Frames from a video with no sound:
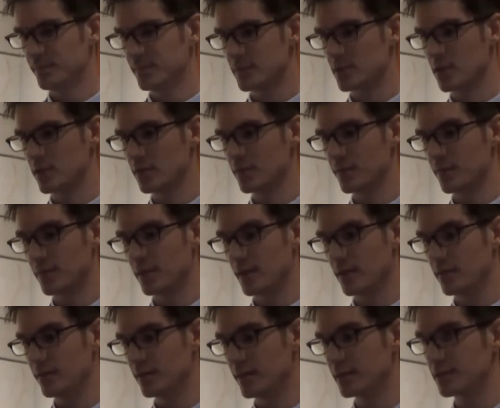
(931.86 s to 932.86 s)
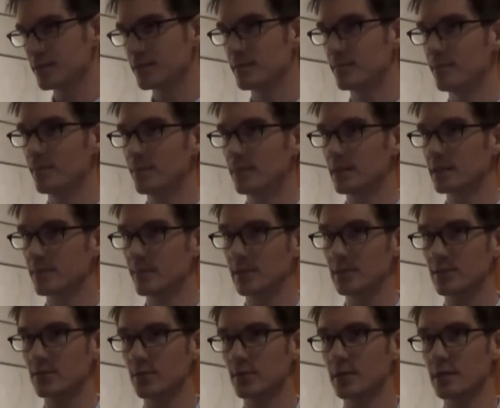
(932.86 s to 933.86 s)
So that's my
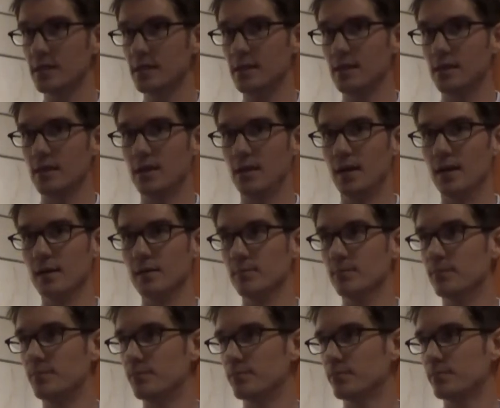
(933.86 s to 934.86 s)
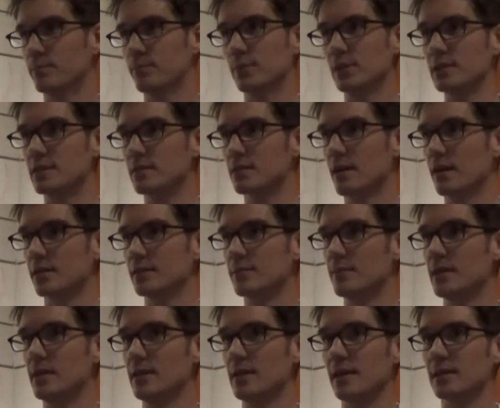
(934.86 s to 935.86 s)
story. Please talk to
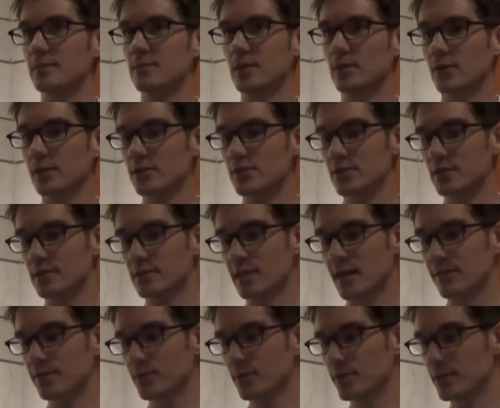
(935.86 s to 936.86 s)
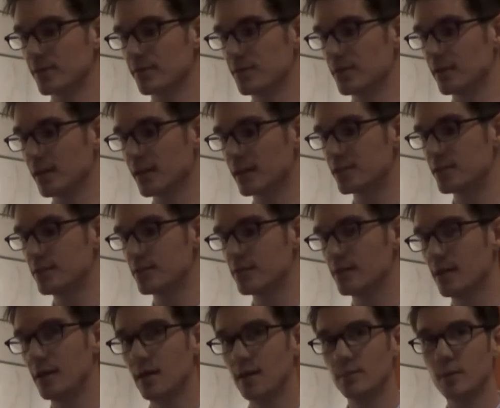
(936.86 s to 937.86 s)
me, ask me questions afterward if you'd like
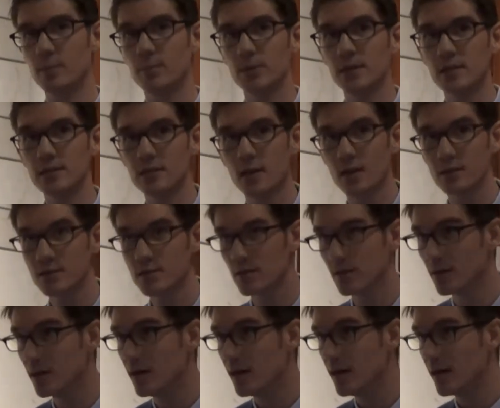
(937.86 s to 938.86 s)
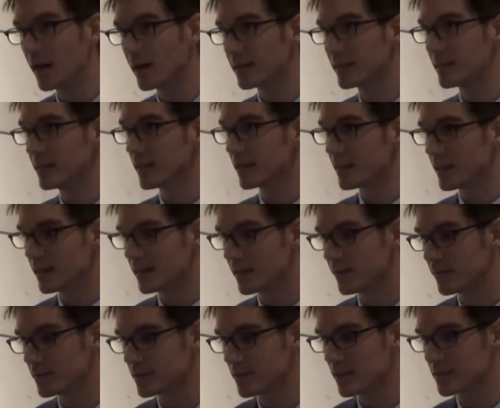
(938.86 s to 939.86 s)
to. But please also, I can't
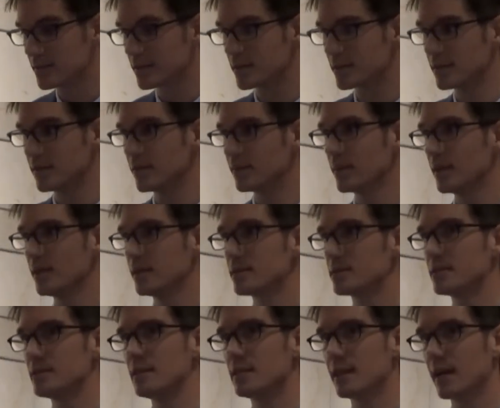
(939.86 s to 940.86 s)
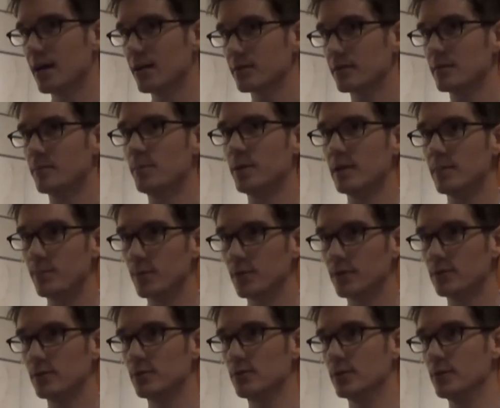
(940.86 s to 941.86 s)
emphasize this enough, seek out
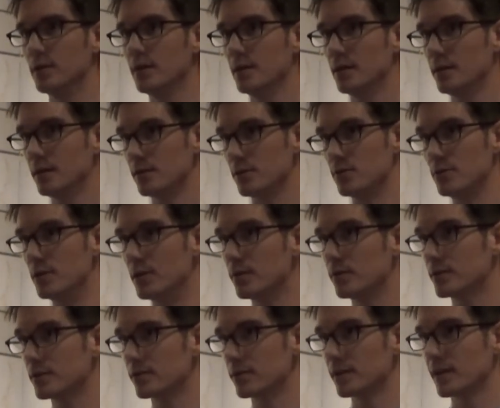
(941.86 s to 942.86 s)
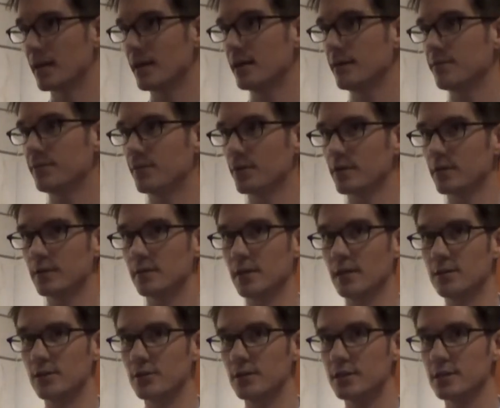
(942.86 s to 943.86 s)
people who you know in your life or
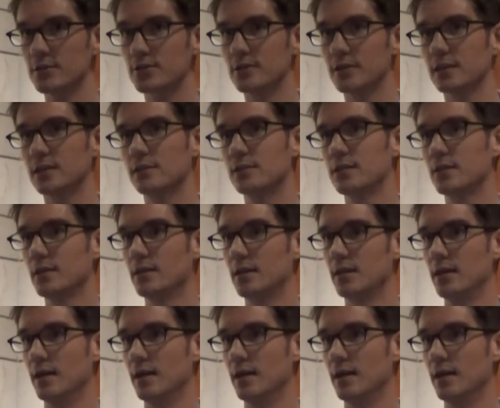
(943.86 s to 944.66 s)
in your district